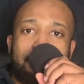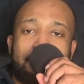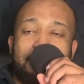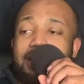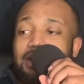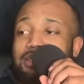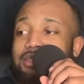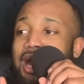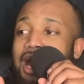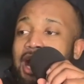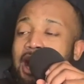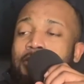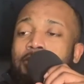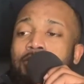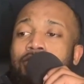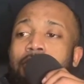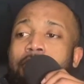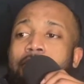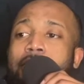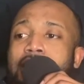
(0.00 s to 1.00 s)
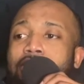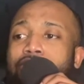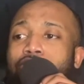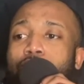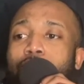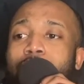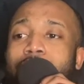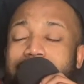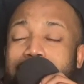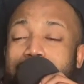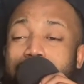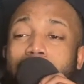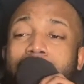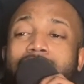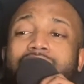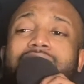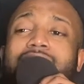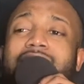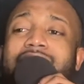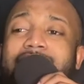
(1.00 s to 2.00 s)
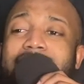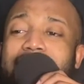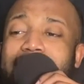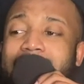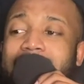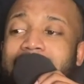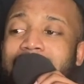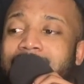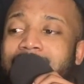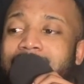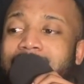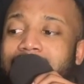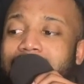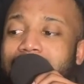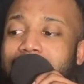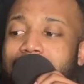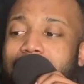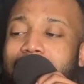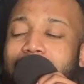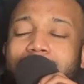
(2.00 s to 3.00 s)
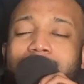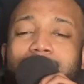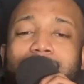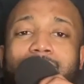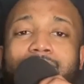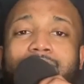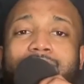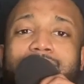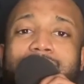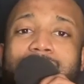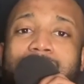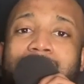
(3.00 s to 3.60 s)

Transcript: because I want to make sure as much as I can cut